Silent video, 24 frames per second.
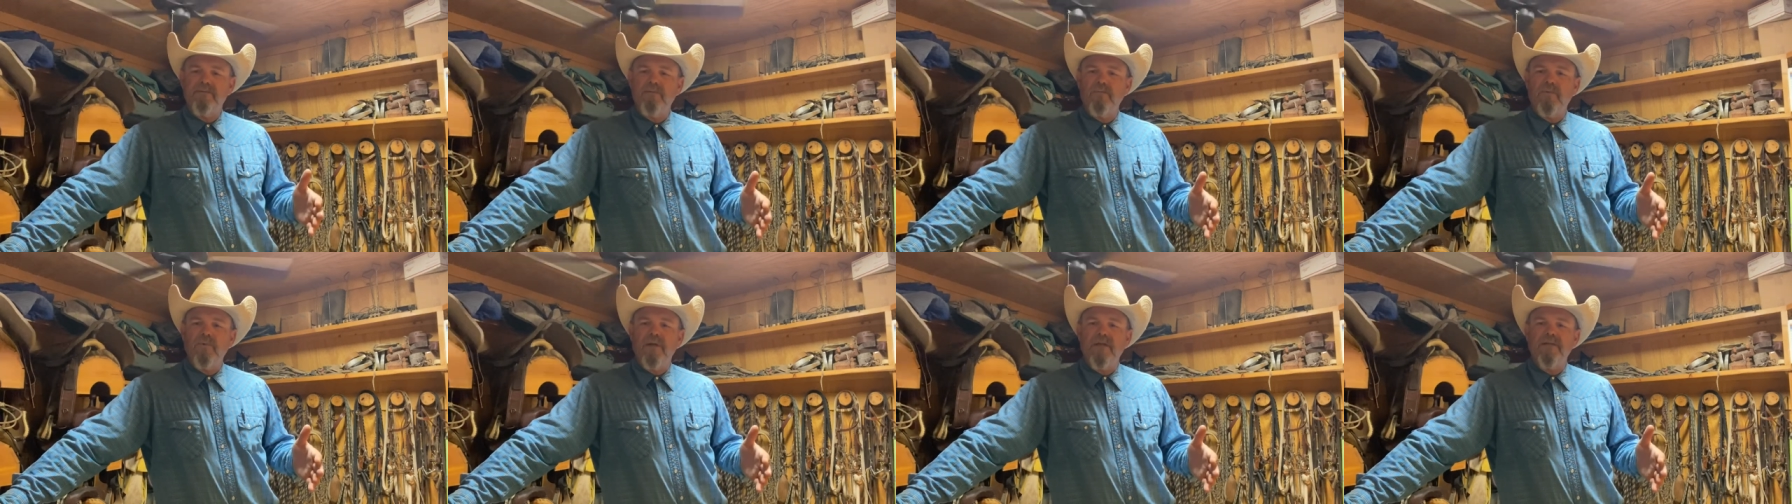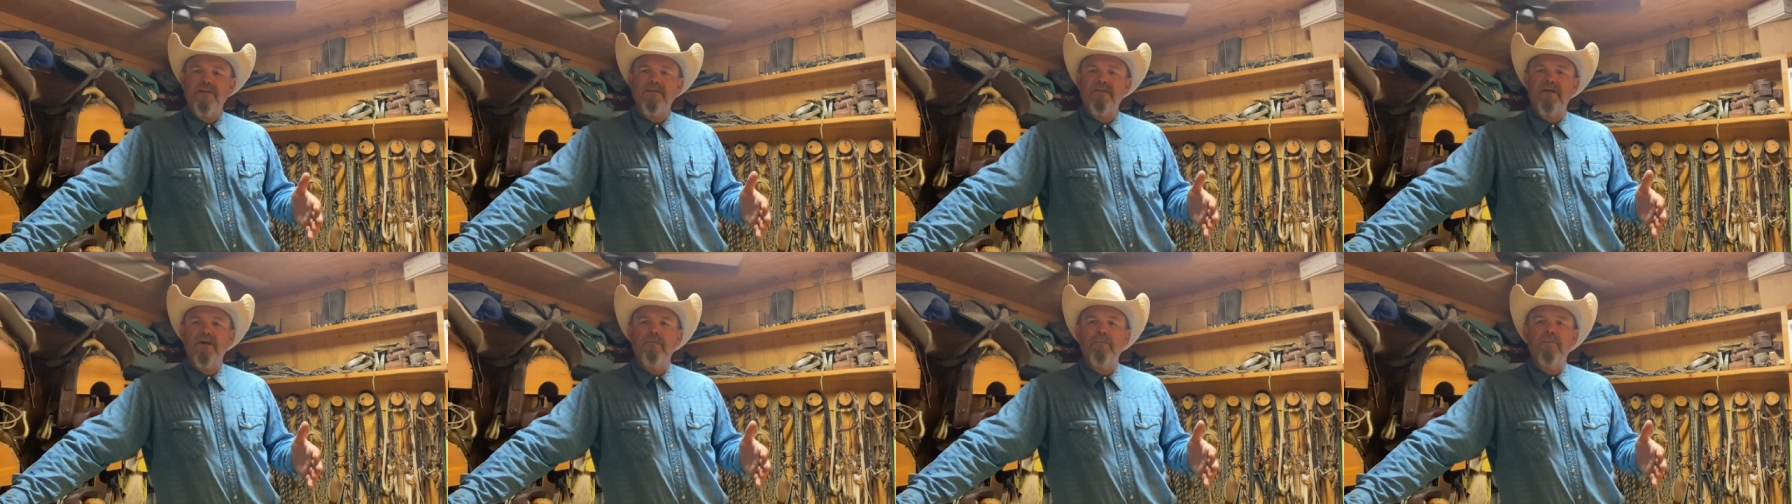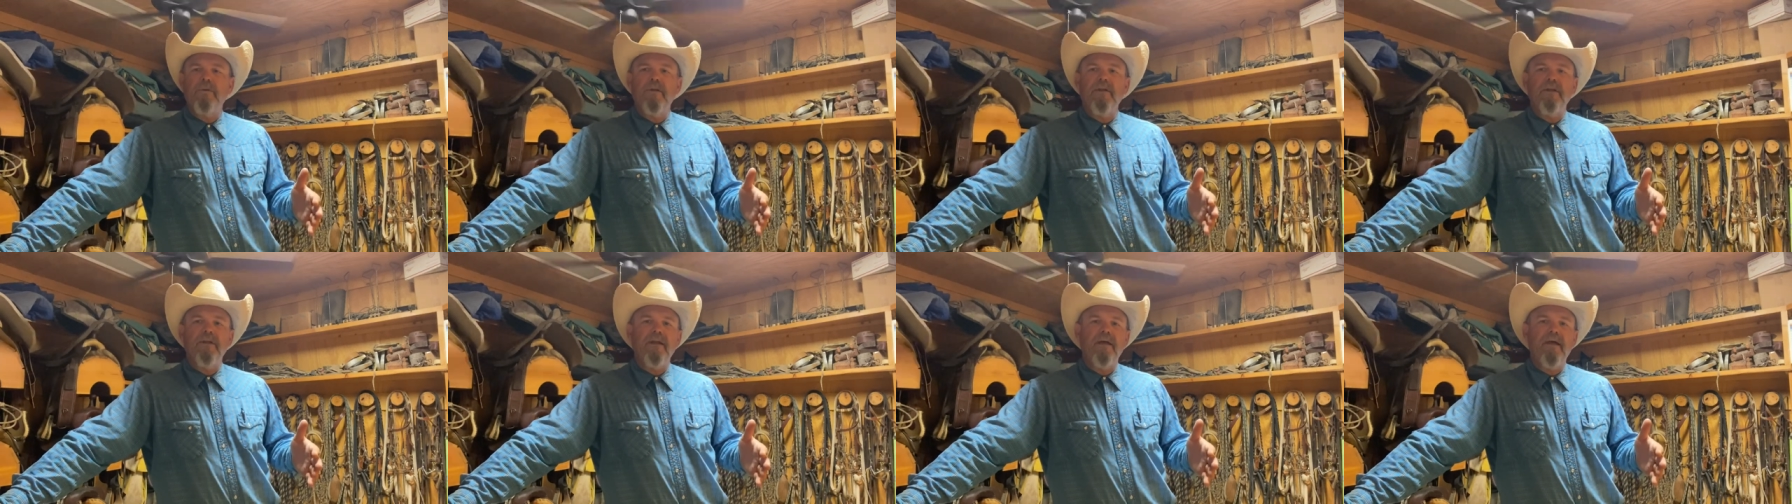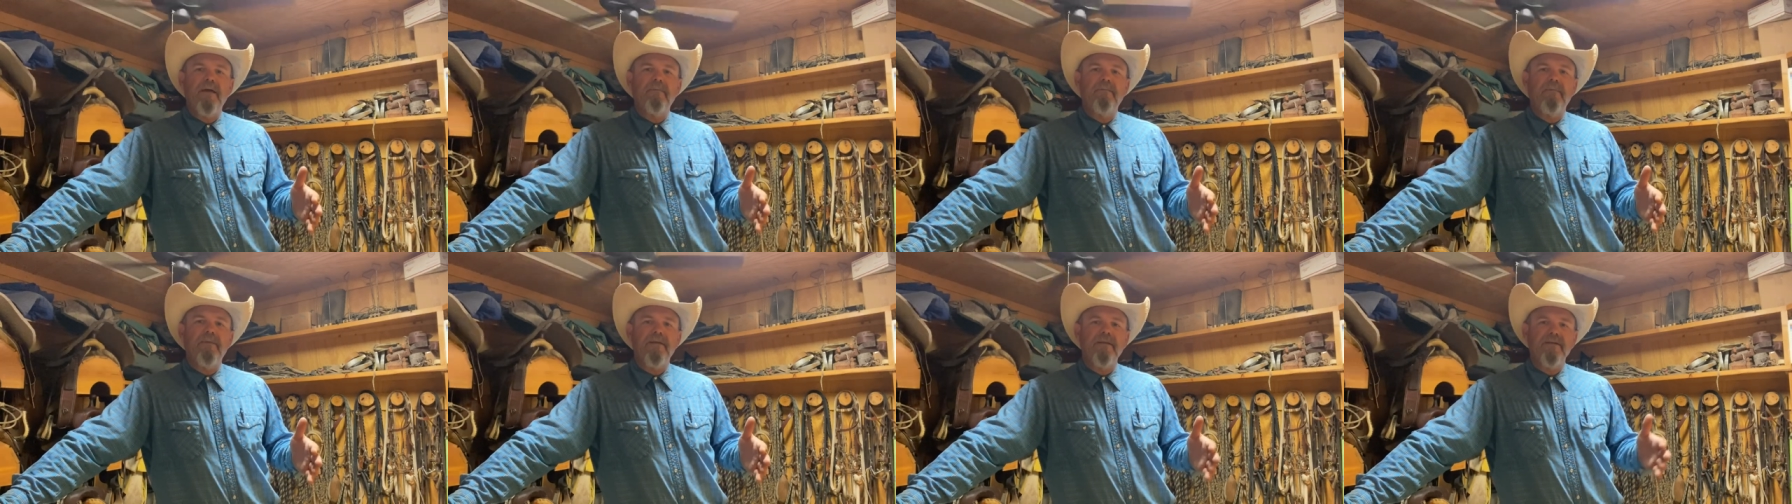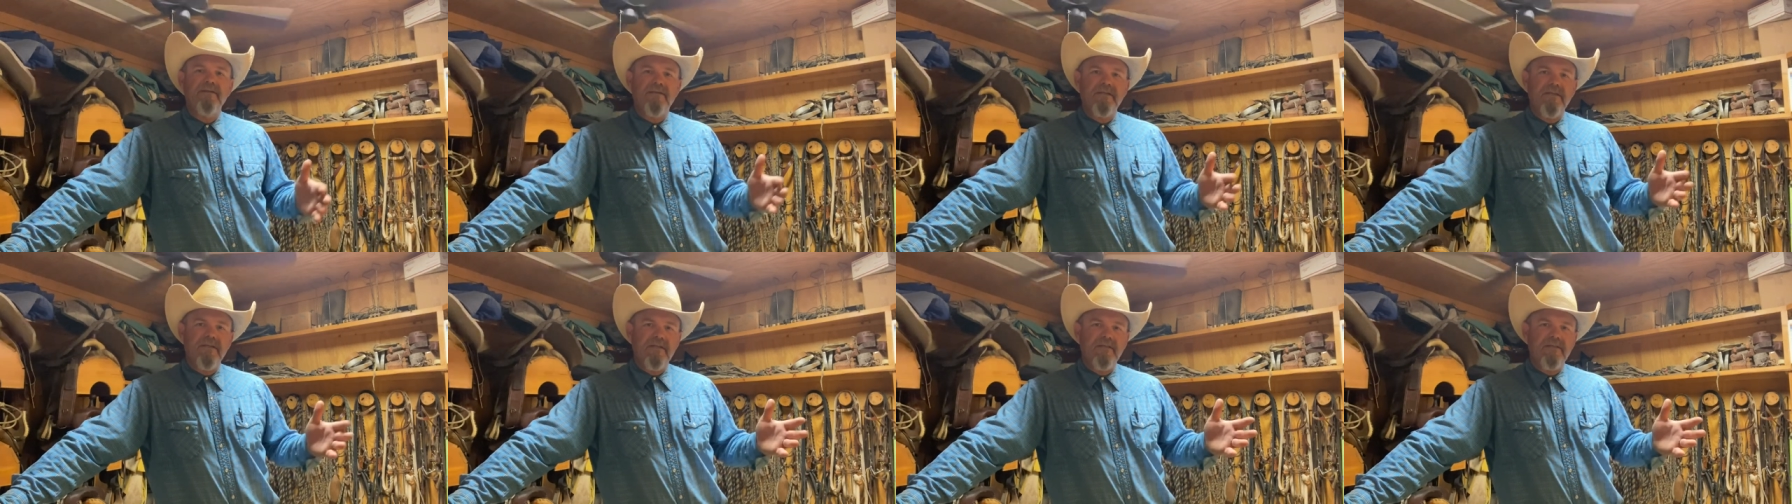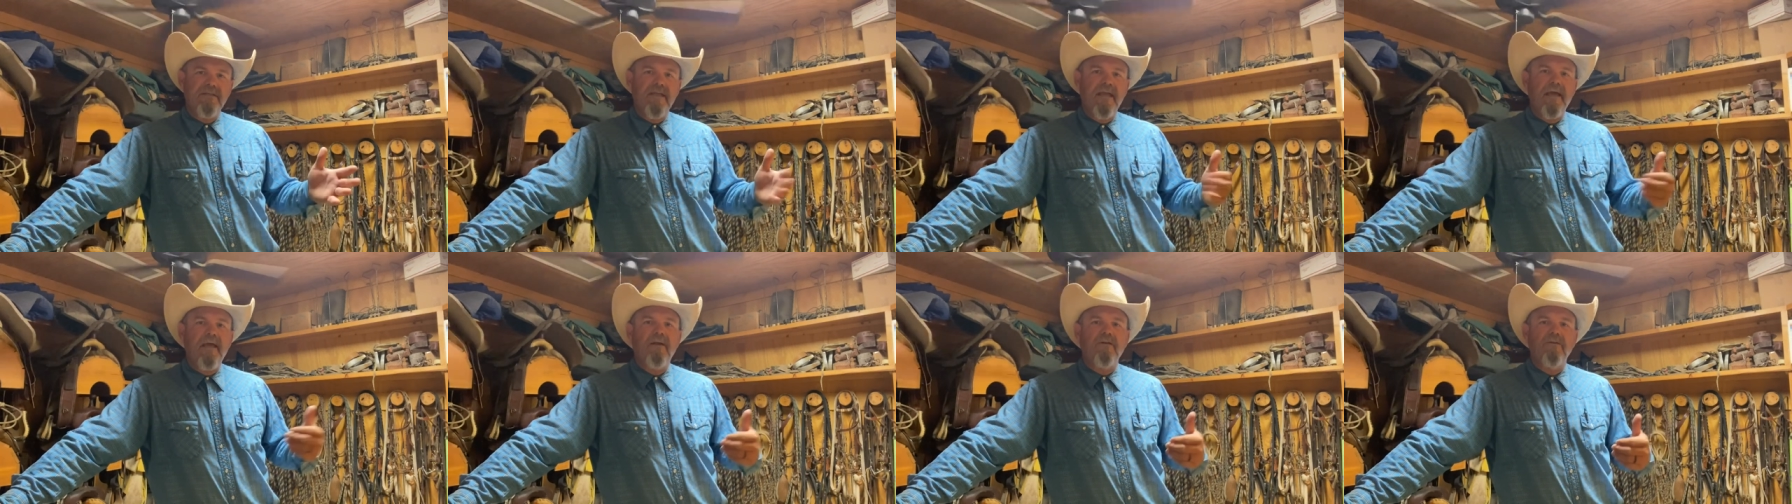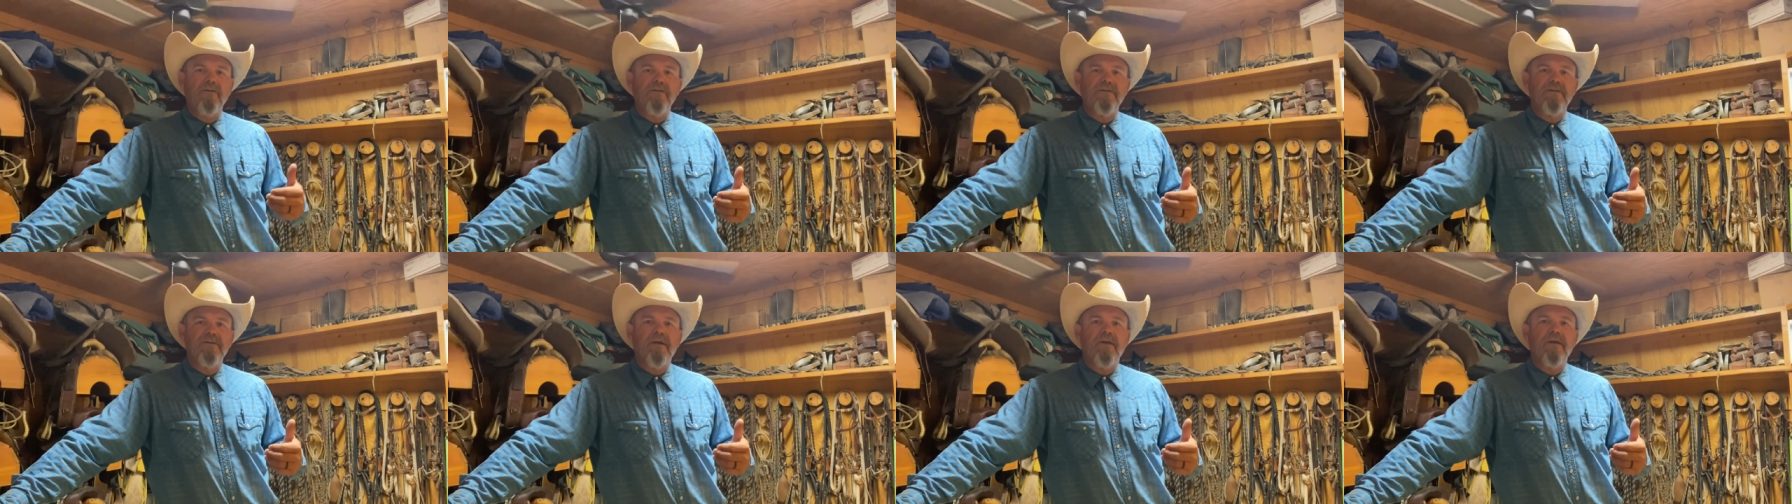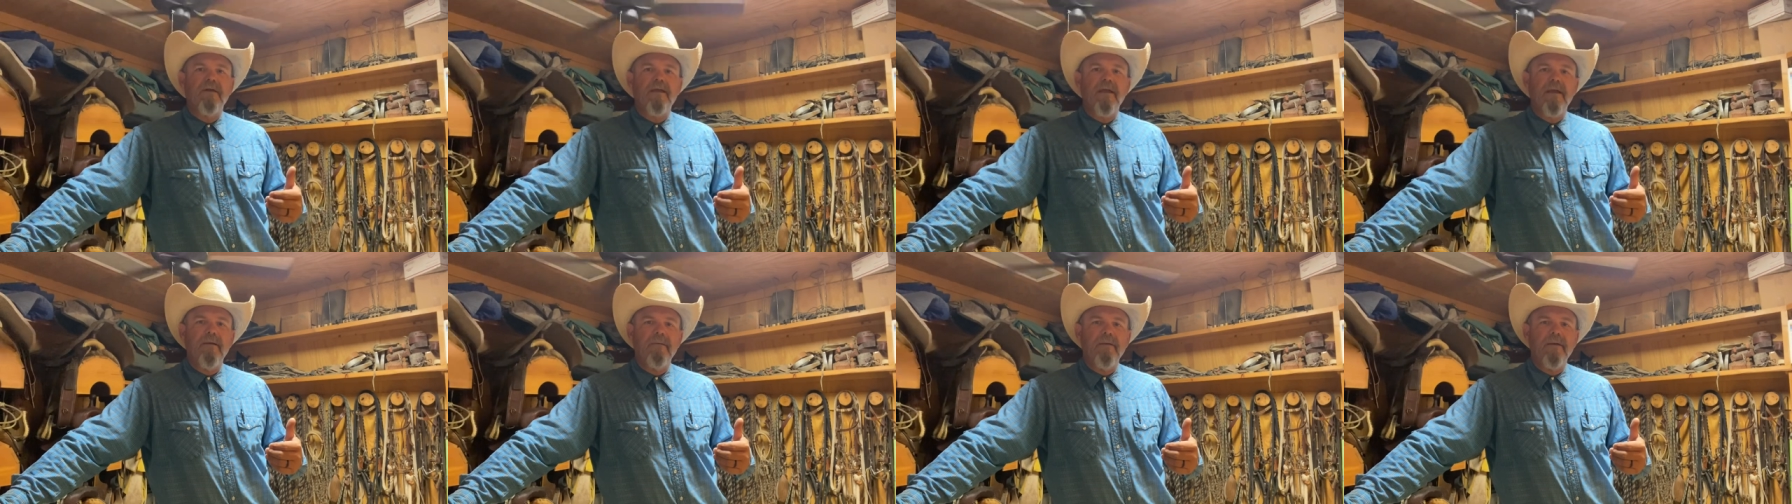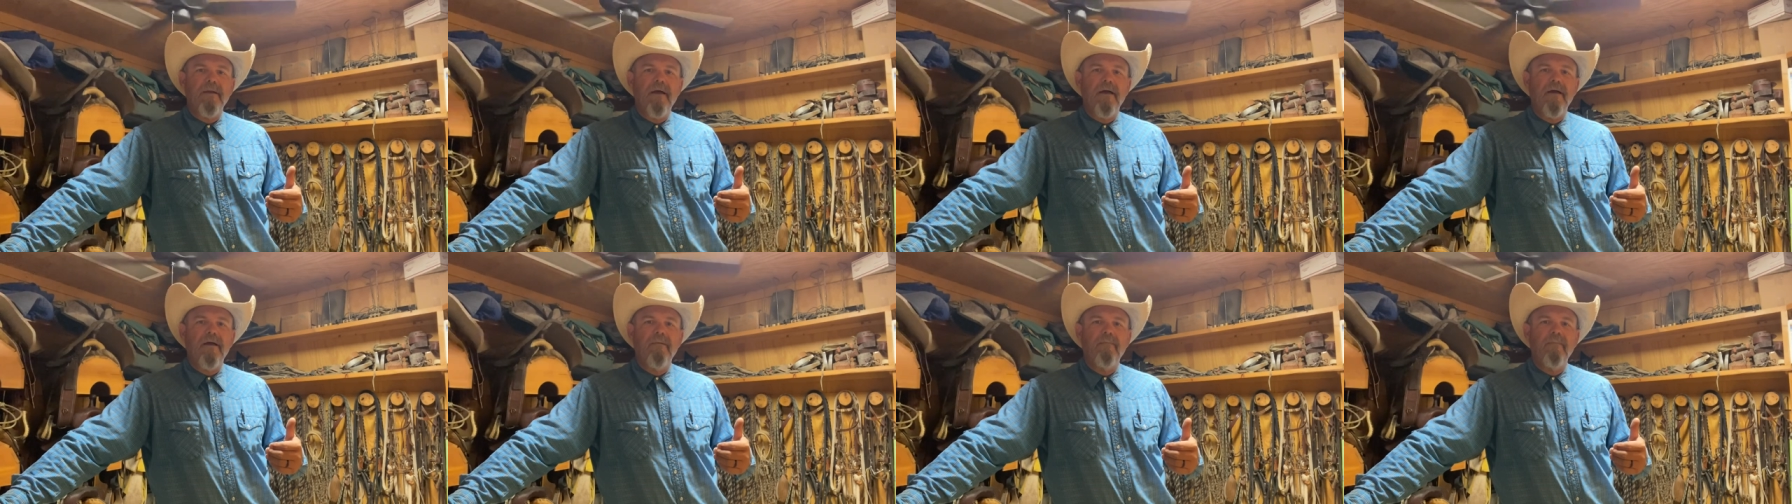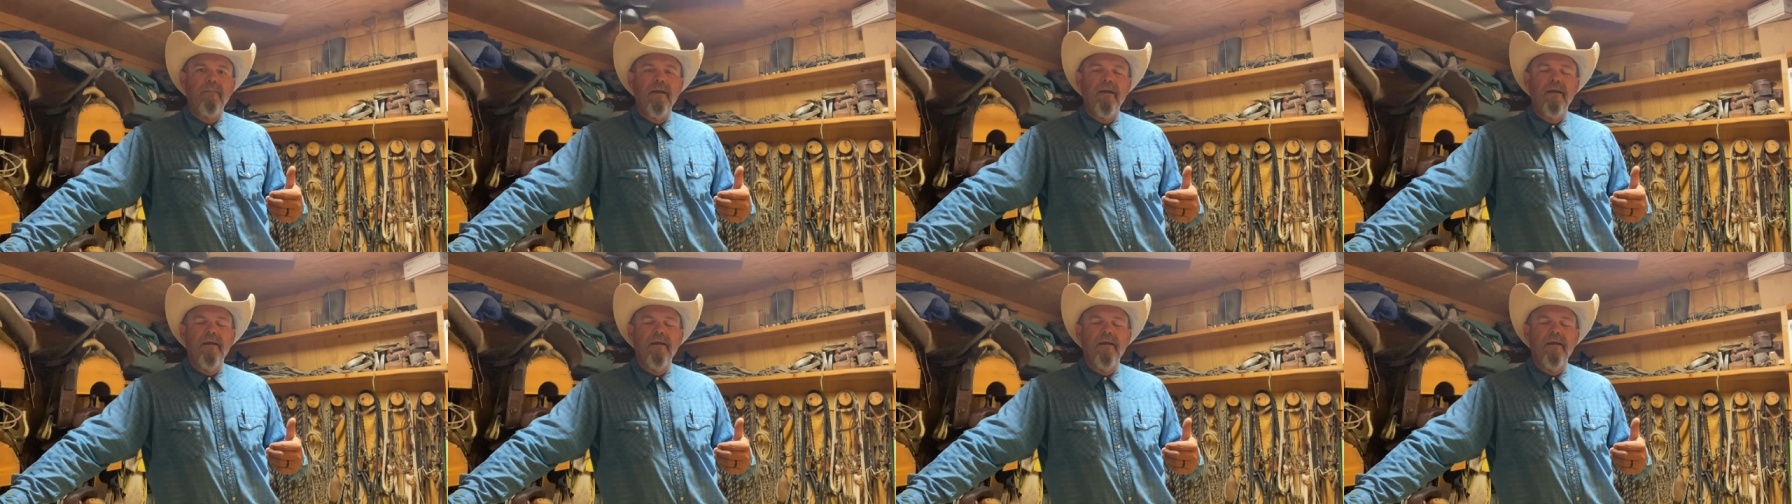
when I start pulling up, these, these cattle will start coming up